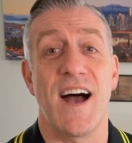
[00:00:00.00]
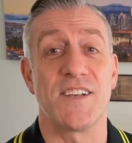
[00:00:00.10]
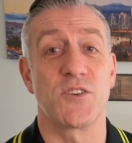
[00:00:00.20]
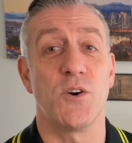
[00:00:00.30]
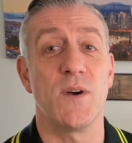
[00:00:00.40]

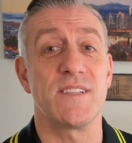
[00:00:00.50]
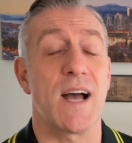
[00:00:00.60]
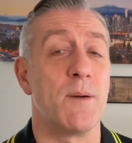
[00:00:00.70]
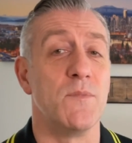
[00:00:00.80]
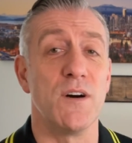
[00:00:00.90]
As always,
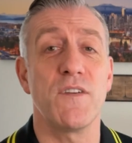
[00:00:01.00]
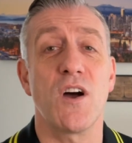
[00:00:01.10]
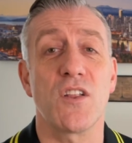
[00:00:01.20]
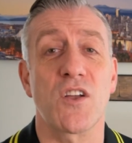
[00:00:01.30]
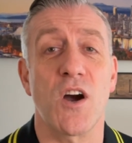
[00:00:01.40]
I'm loving
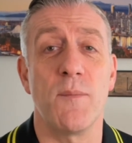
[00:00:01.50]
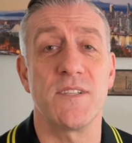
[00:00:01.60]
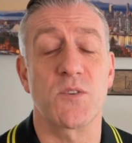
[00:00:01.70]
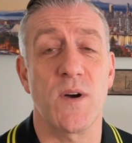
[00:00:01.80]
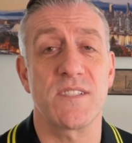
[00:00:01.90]
all the
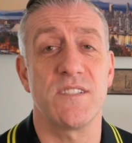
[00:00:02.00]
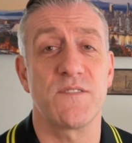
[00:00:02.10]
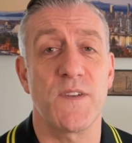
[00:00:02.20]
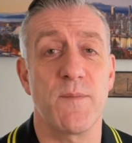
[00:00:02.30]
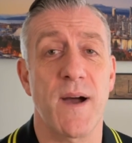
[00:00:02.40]
comments,
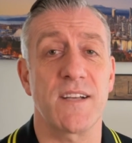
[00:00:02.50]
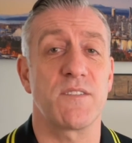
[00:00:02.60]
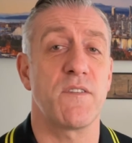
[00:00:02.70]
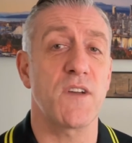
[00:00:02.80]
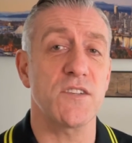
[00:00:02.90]
questions, feedbacks.
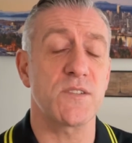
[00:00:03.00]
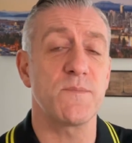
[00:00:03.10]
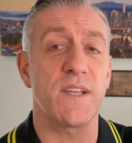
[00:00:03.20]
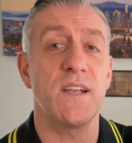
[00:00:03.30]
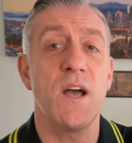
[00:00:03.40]
If you've got
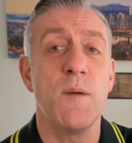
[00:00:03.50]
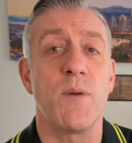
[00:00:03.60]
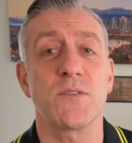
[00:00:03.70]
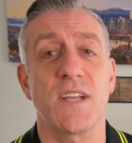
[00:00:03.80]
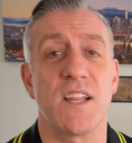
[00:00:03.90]
something,
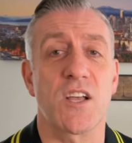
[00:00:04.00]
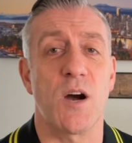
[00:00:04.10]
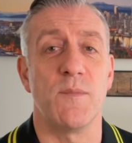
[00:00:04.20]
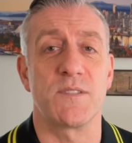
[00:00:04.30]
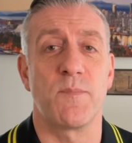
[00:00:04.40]
post it in the
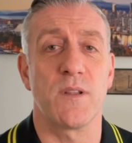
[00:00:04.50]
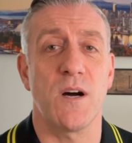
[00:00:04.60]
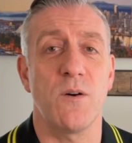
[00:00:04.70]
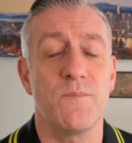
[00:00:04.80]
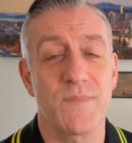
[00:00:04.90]
comments
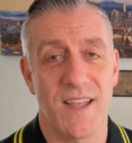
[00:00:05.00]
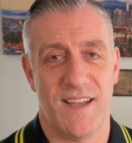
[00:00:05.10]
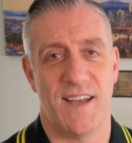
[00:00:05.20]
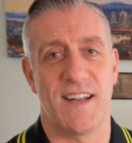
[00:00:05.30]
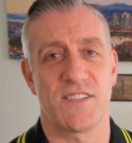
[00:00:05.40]
below.
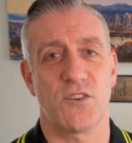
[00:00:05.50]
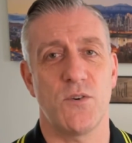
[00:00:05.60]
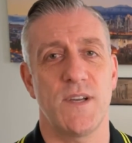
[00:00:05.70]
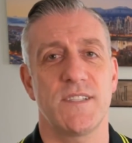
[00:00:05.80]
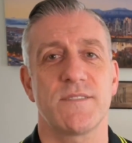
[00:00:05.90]
And as
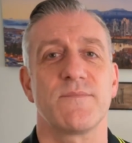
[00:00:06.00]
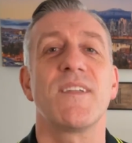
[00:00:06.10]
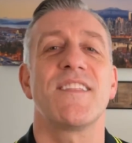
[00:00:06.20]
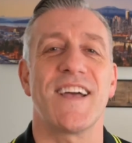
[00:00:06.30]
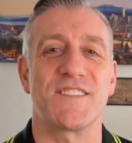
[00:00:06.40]
always,
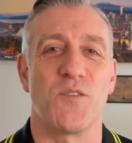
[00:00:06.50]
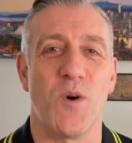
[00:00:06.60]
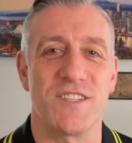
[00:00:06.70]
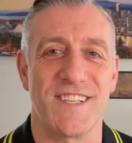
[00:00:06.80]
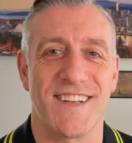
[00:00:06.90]
thanks for
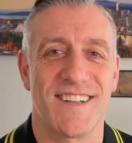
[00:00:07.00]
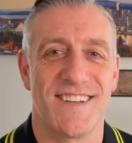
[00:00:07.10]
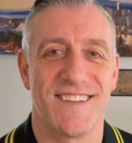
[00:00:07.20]
watching.